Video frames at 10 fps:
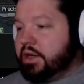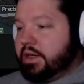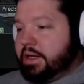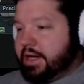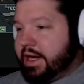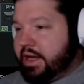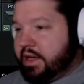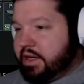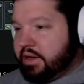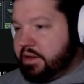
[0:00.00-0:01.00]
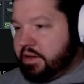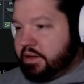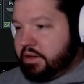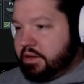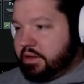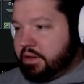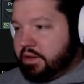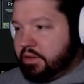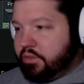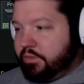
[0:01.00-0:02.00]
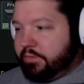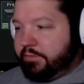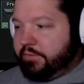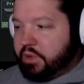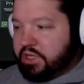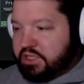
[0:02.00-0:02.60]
I focus a